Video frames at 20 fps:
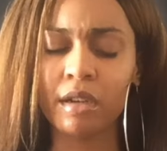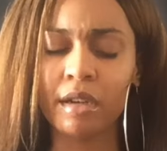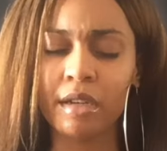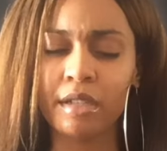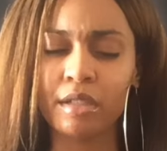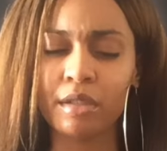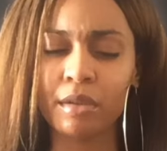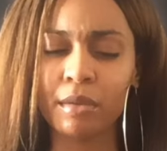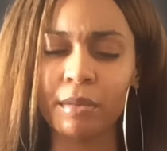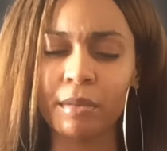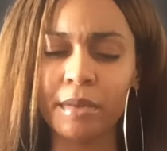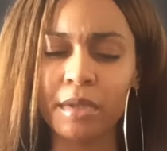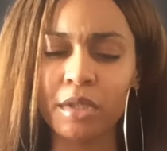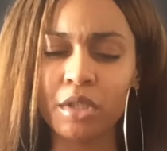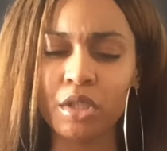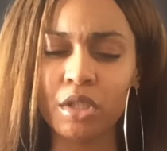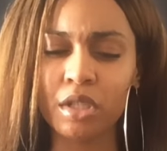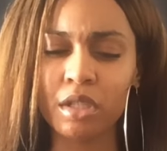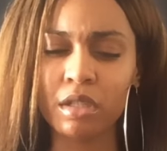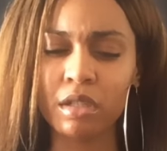your
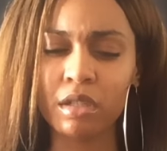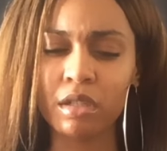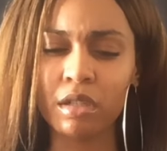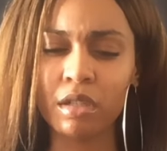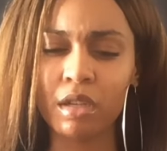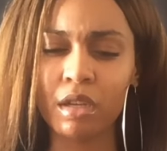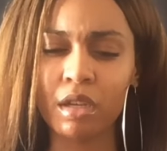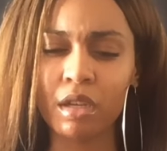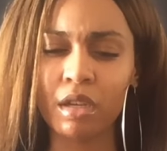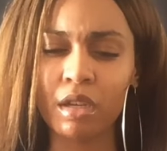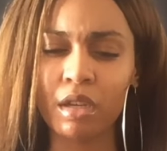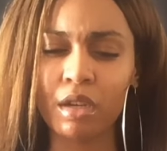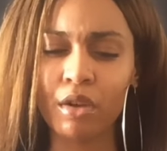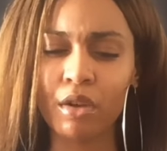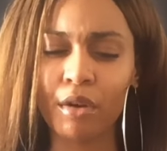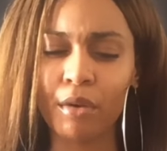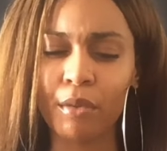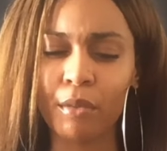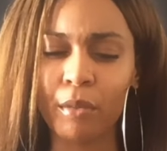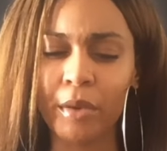intuition,
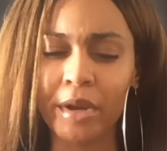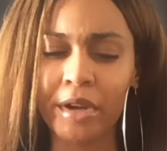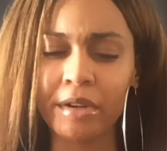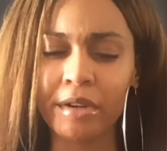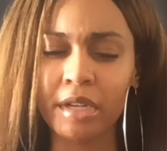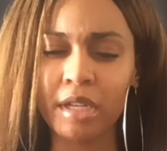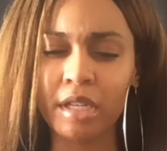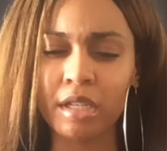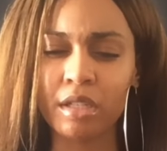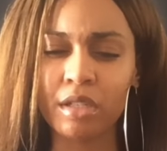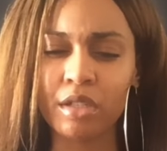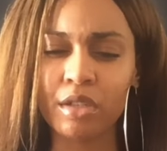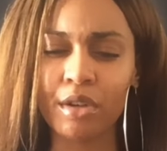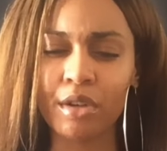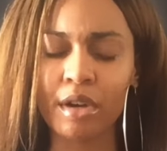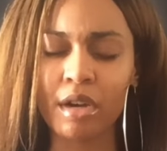your awareness,